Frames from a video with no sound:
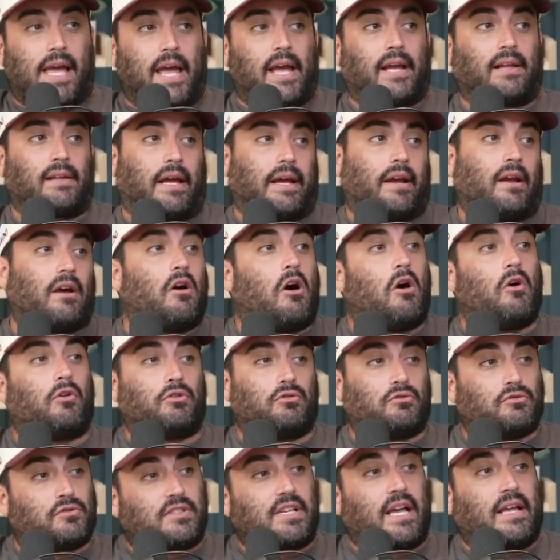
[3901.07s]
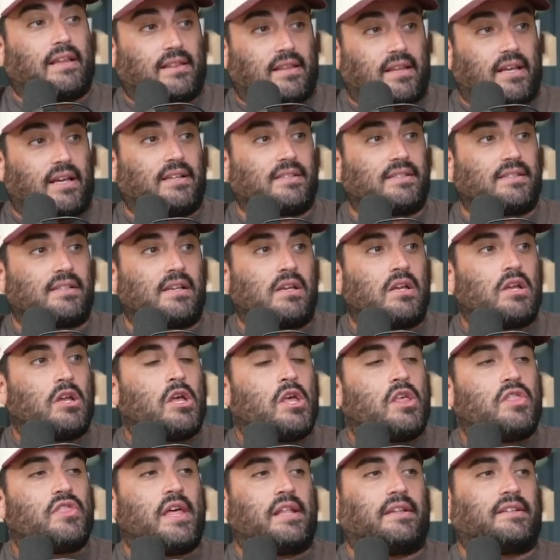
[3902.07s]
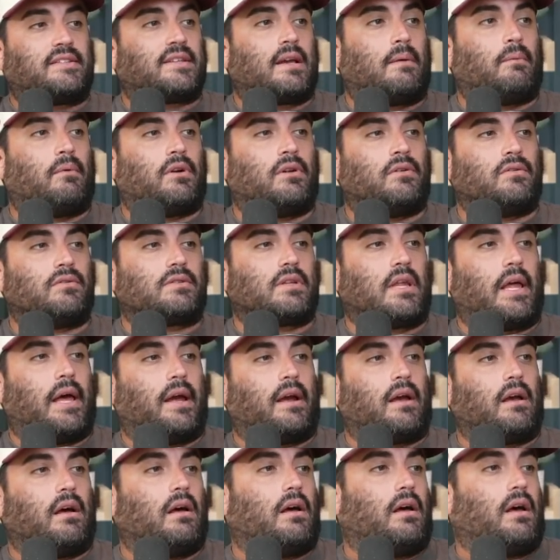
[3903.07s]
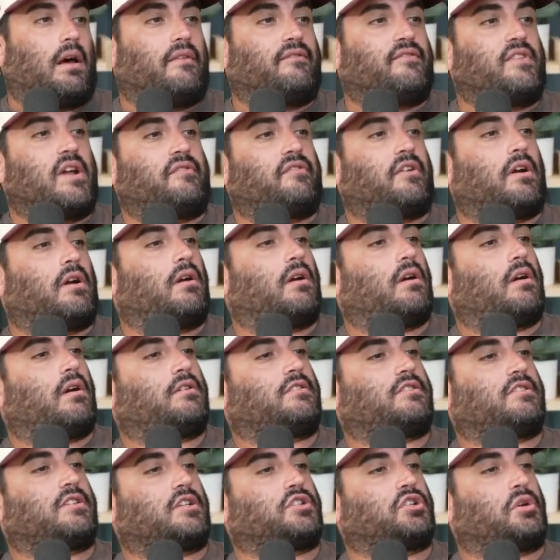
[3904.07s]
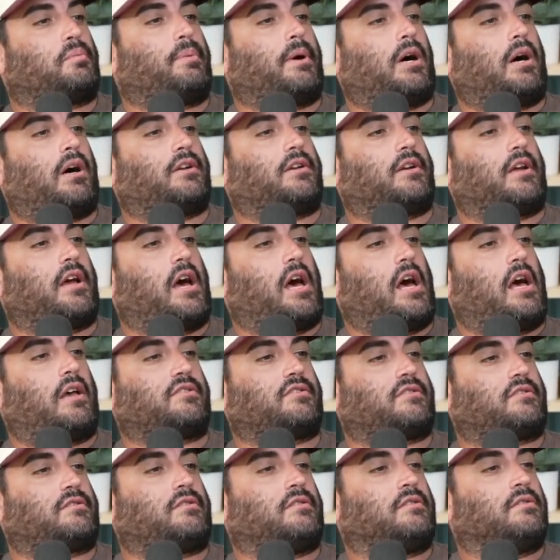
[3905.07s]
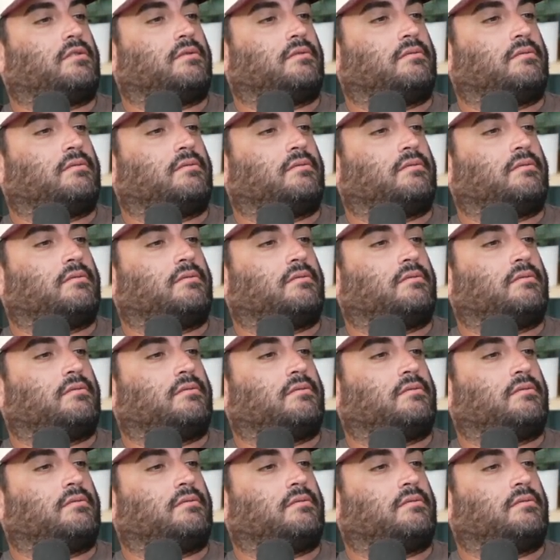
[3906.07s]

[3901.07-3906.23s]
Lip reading: saying like, oh, you said this, than someone who's like, I've never heard such a podcast.